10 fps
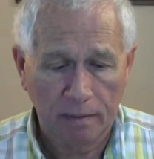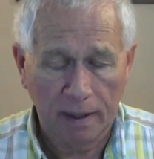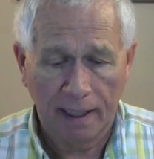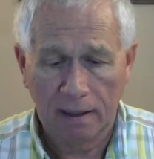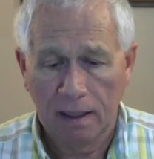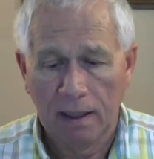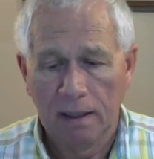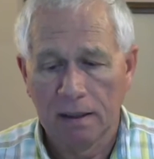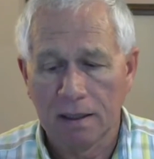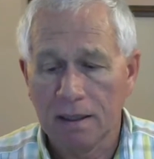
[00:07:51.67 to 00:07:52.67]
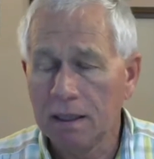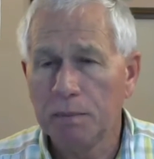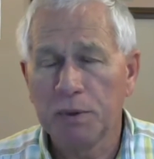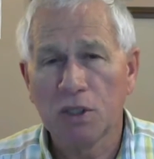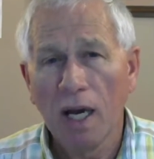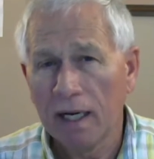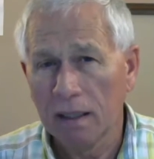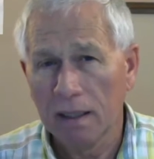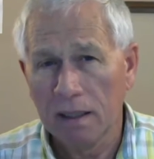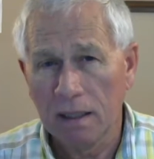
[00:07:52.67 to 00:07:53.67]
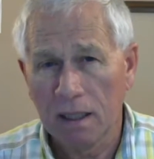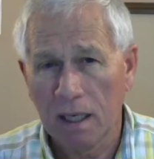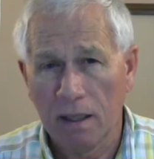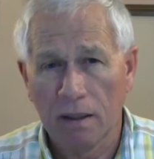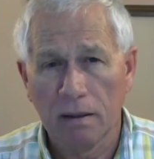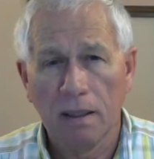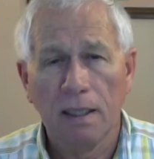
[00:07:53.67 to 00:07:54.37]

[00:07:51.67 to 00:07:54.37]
that the deep cycle indicator,